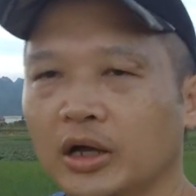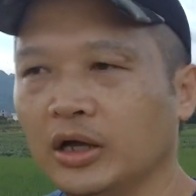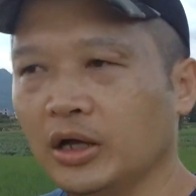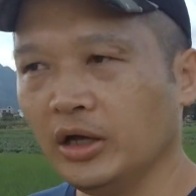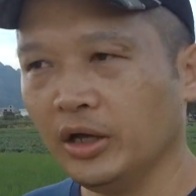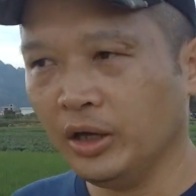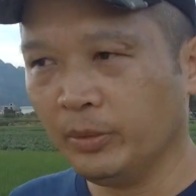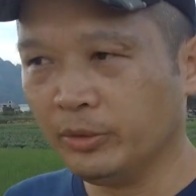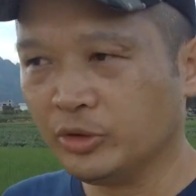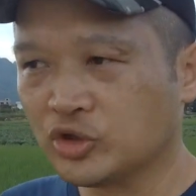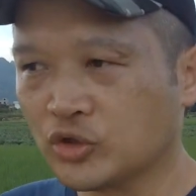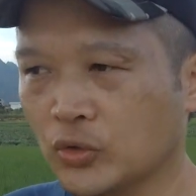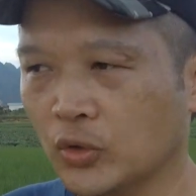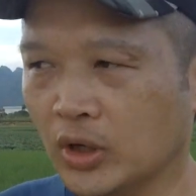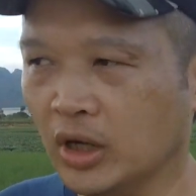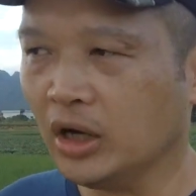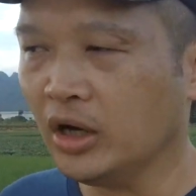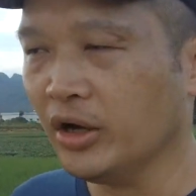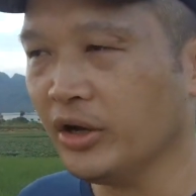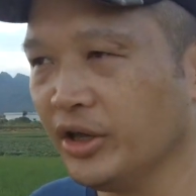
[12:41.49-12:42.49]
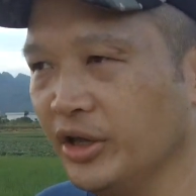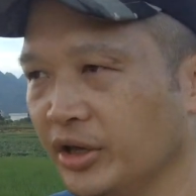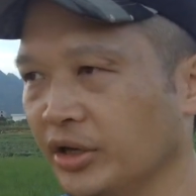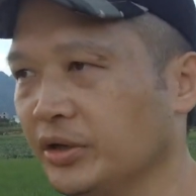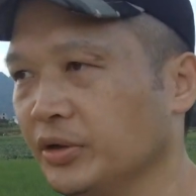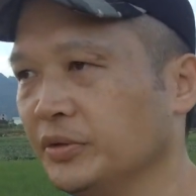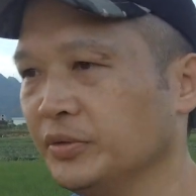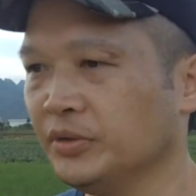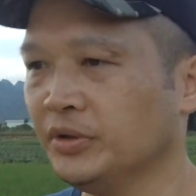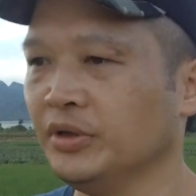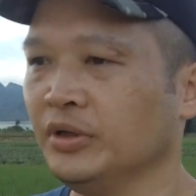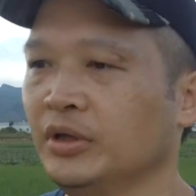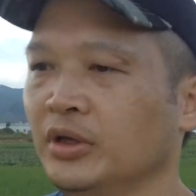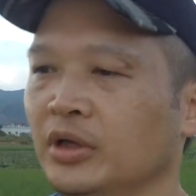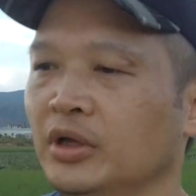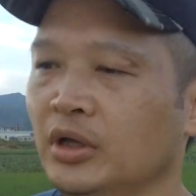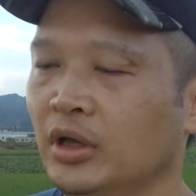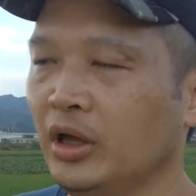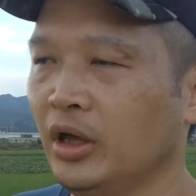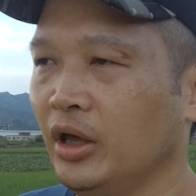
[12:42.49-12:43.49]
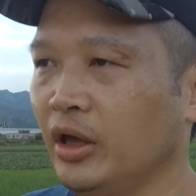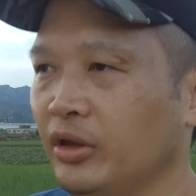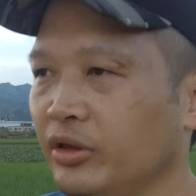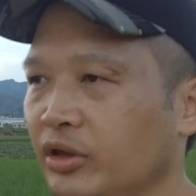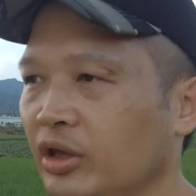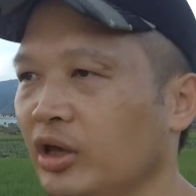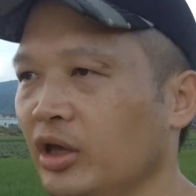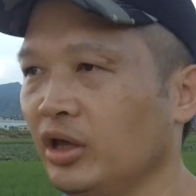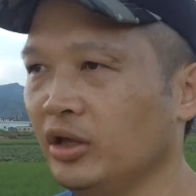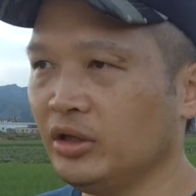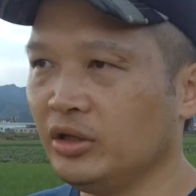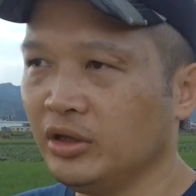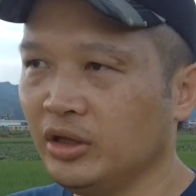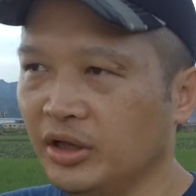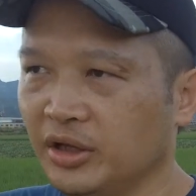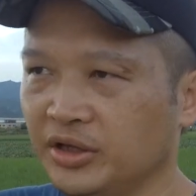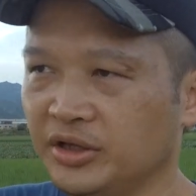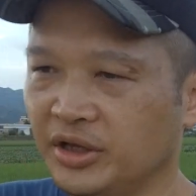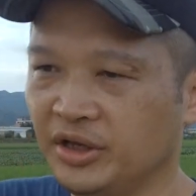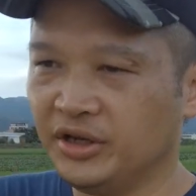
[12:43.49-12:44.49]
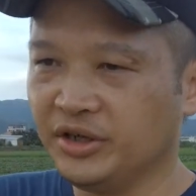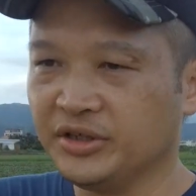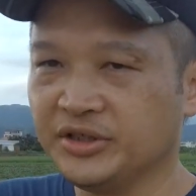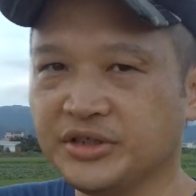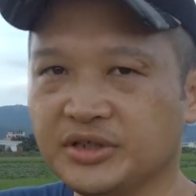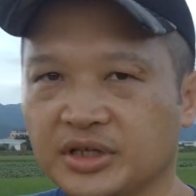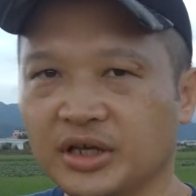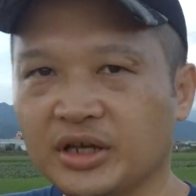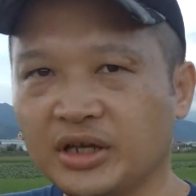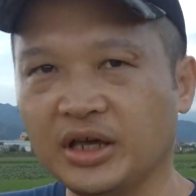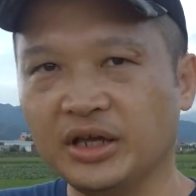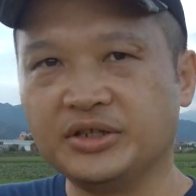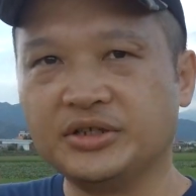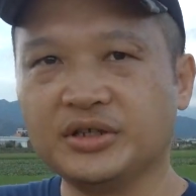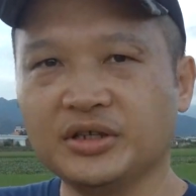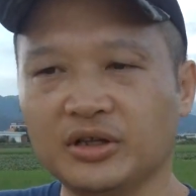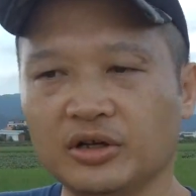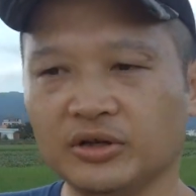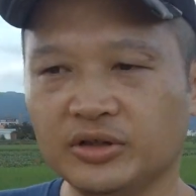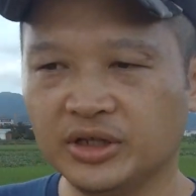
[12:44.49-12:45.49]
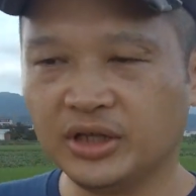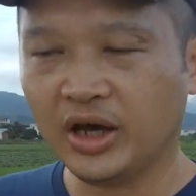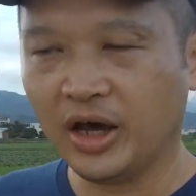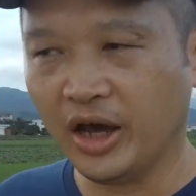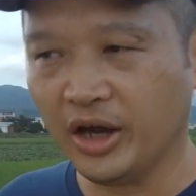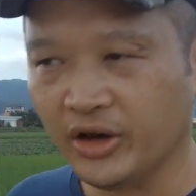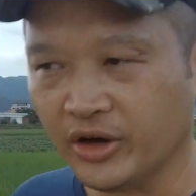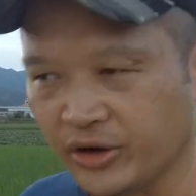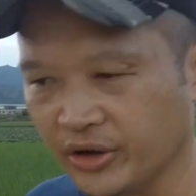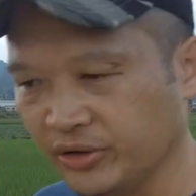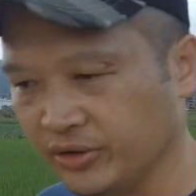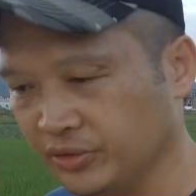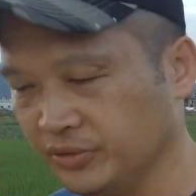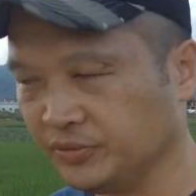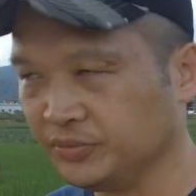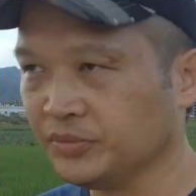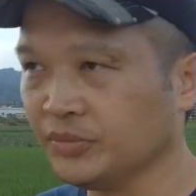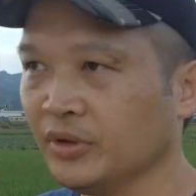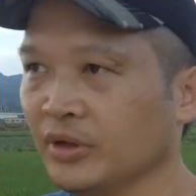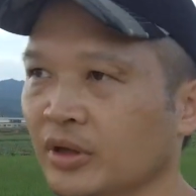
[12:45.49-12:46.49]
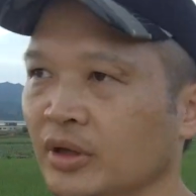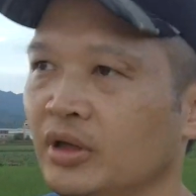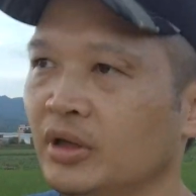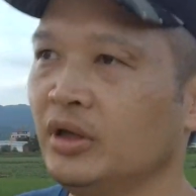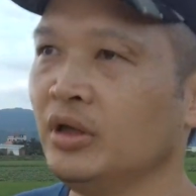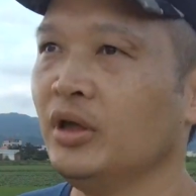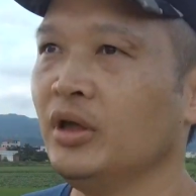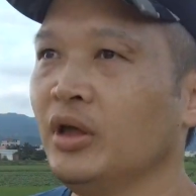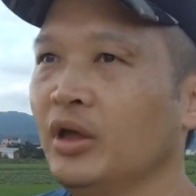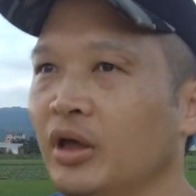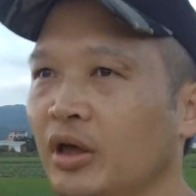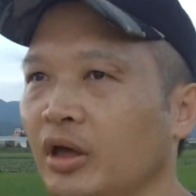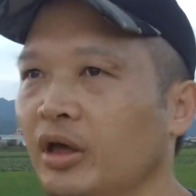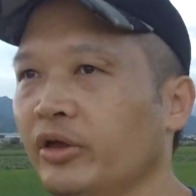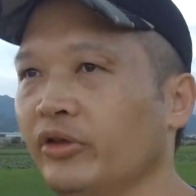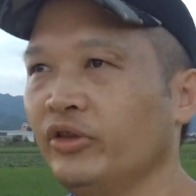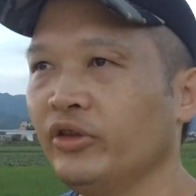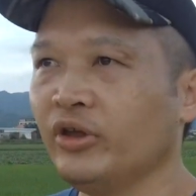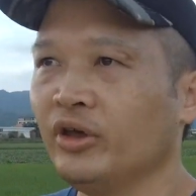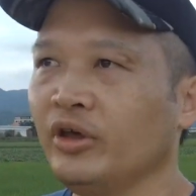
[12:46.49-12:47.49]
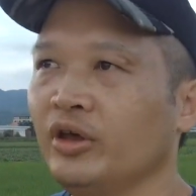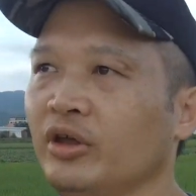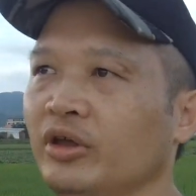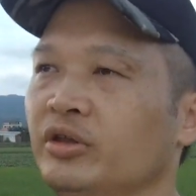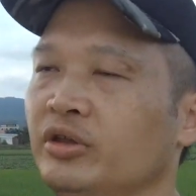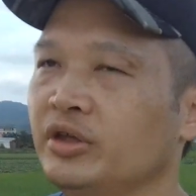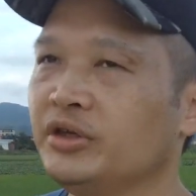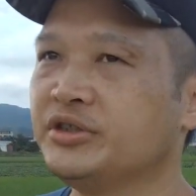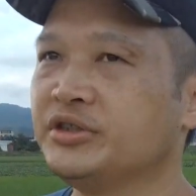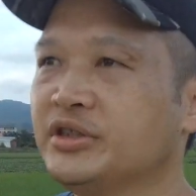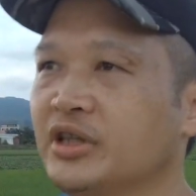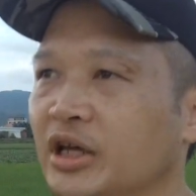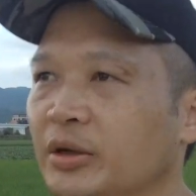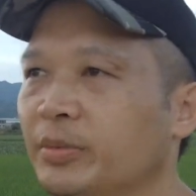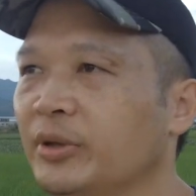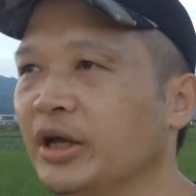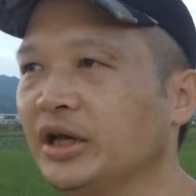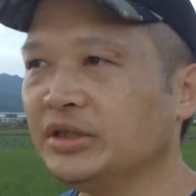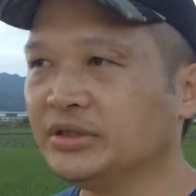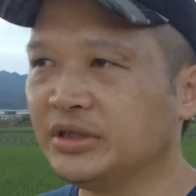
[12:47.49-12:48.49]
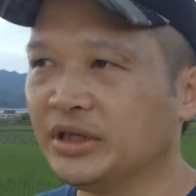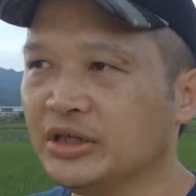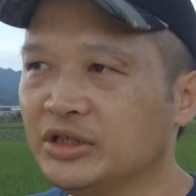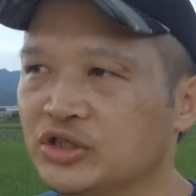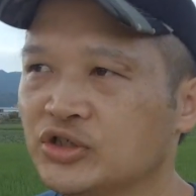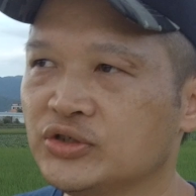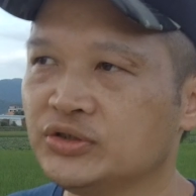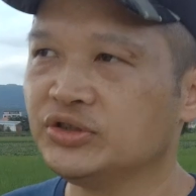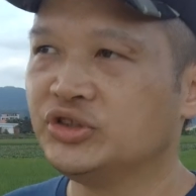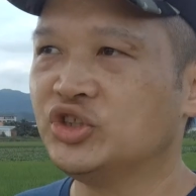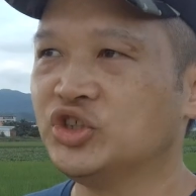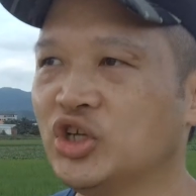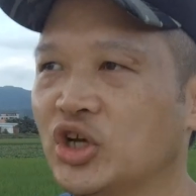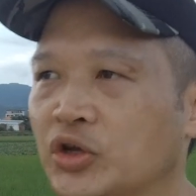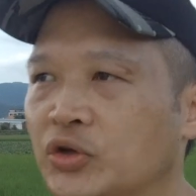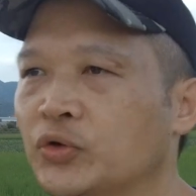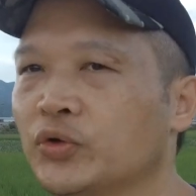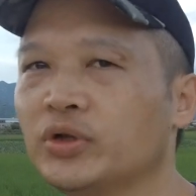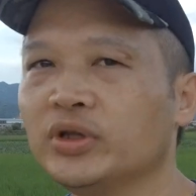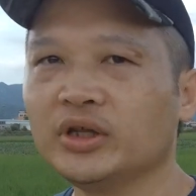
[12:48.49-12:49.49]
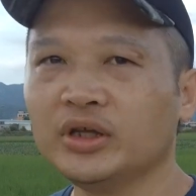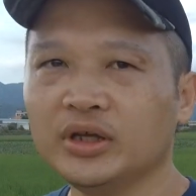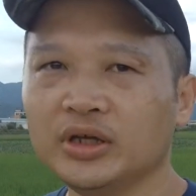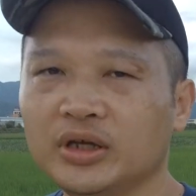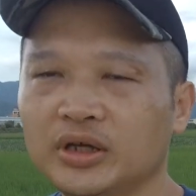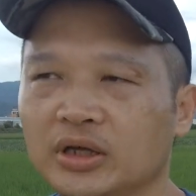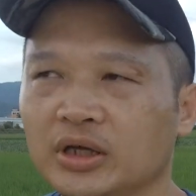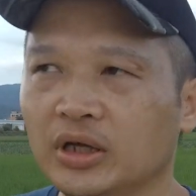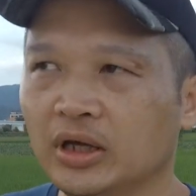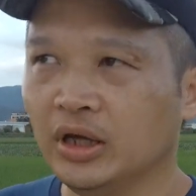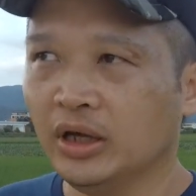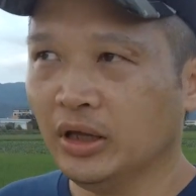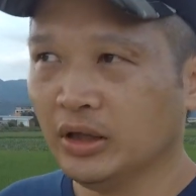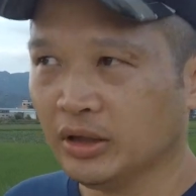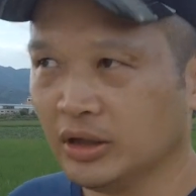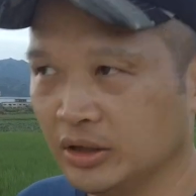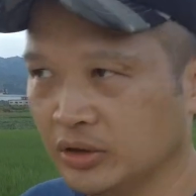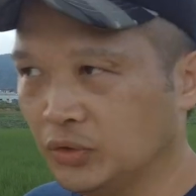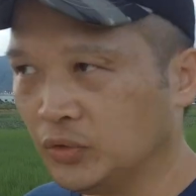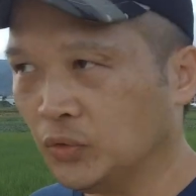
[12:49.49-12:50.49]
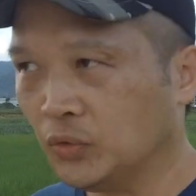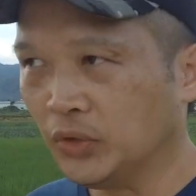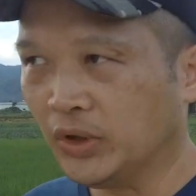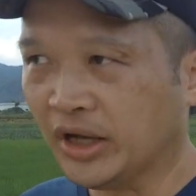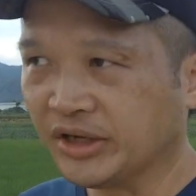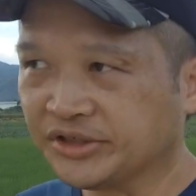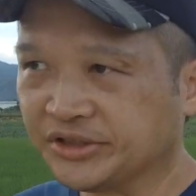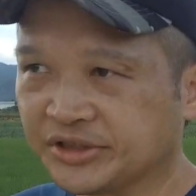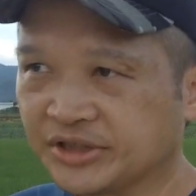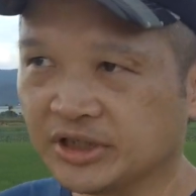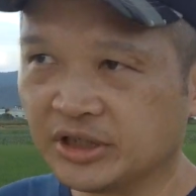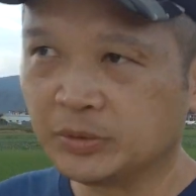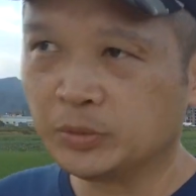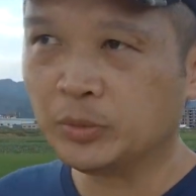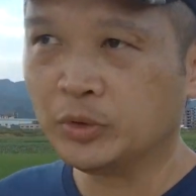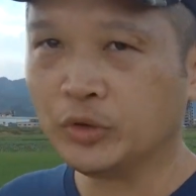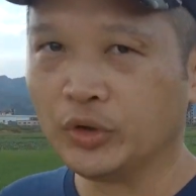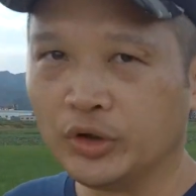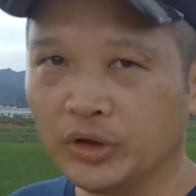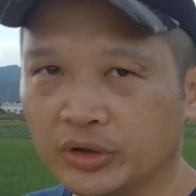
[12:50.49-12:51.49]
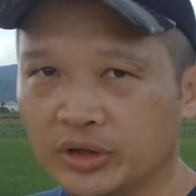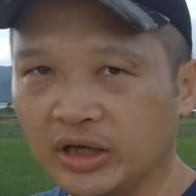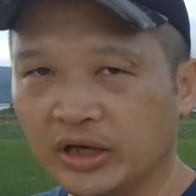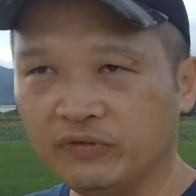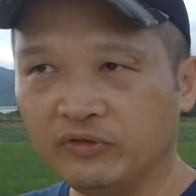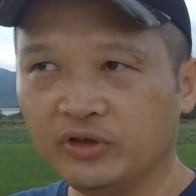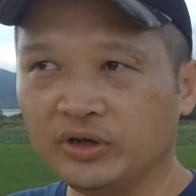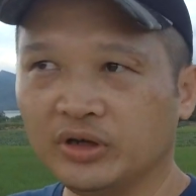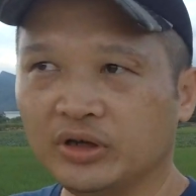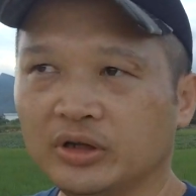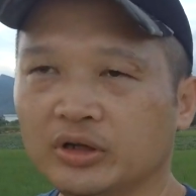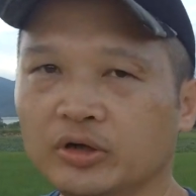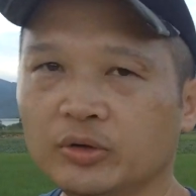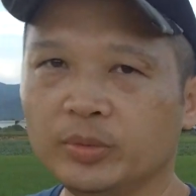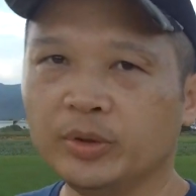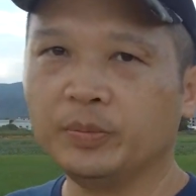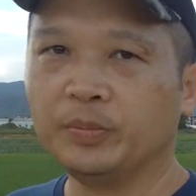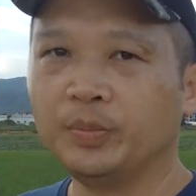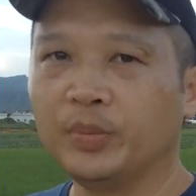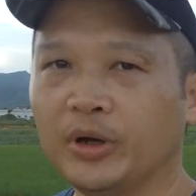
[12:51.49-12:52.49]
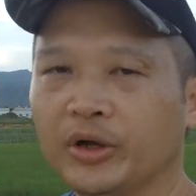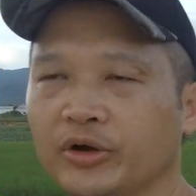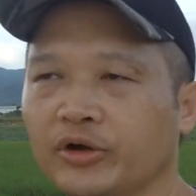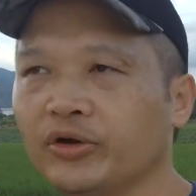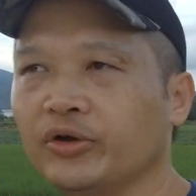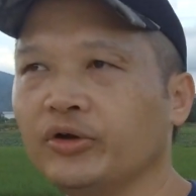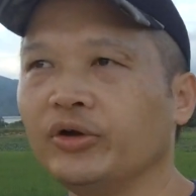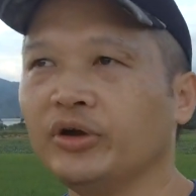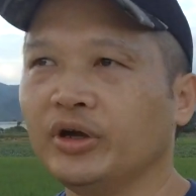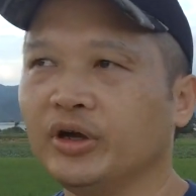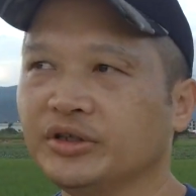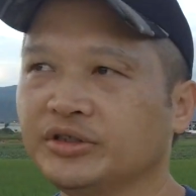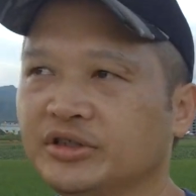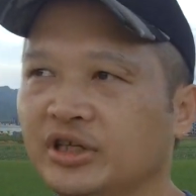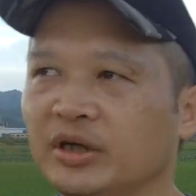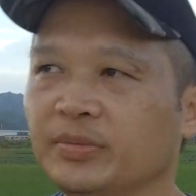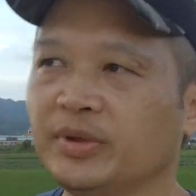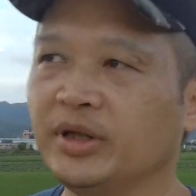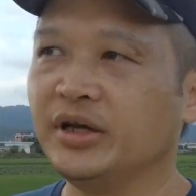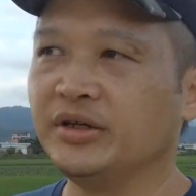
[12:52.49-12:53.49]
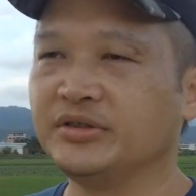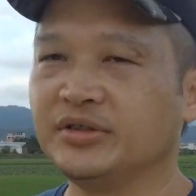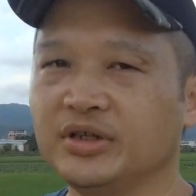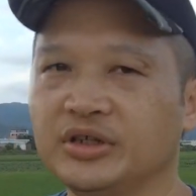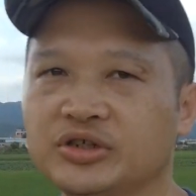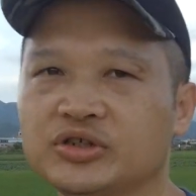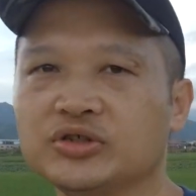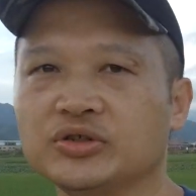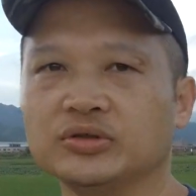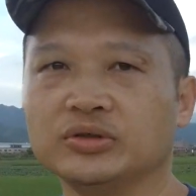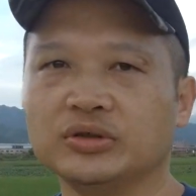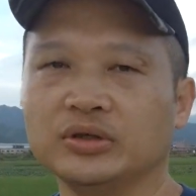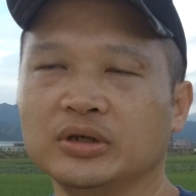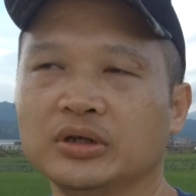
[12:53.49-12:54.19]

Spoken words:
image quality, and then it gets a little tighter. And then the stabilization, generally the 3-axis gimbal will give you a little bit better stabilization